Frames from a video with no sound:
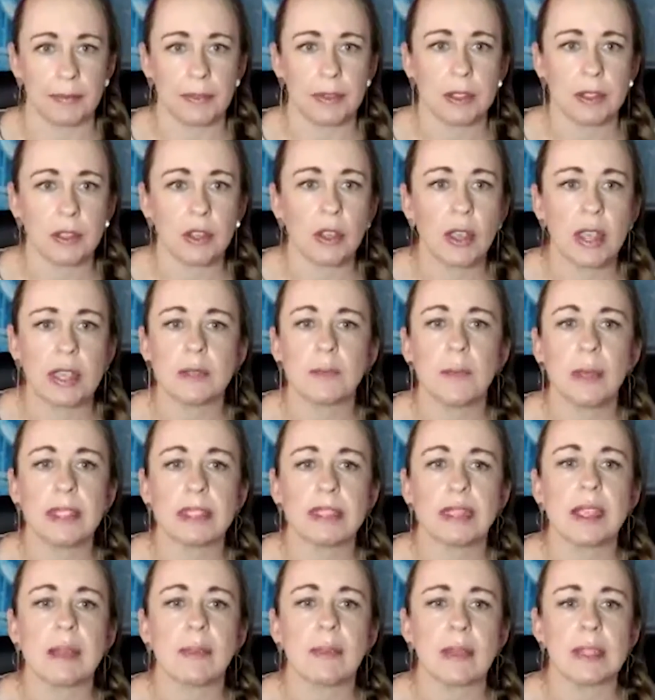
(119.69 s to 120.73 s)
So you guys,
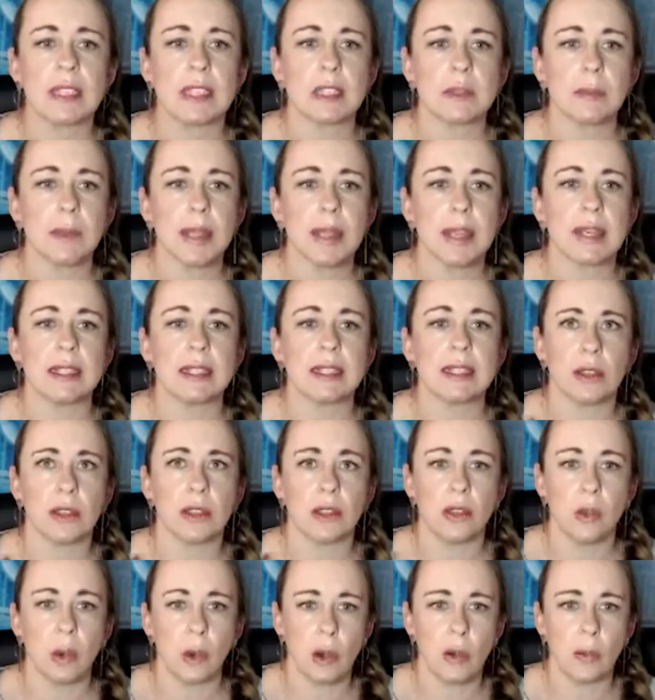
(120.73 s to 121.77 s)
basically a business plan is
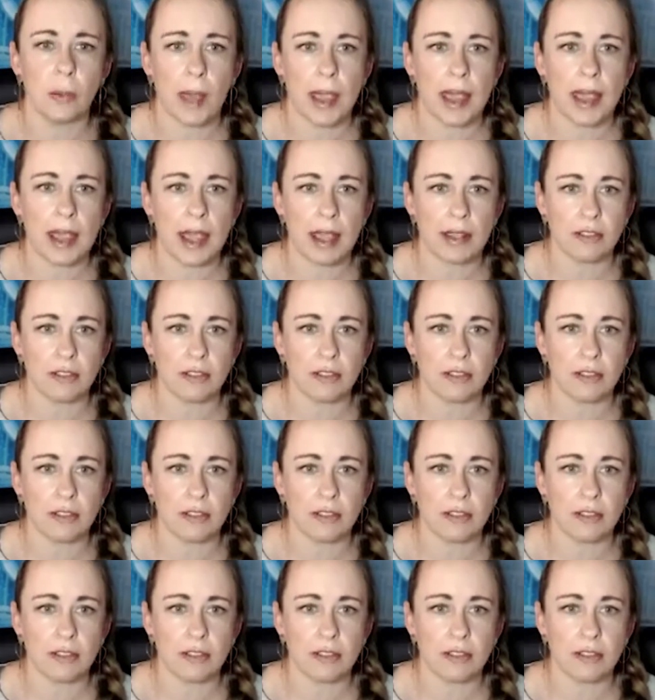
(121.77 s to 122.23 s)
your way of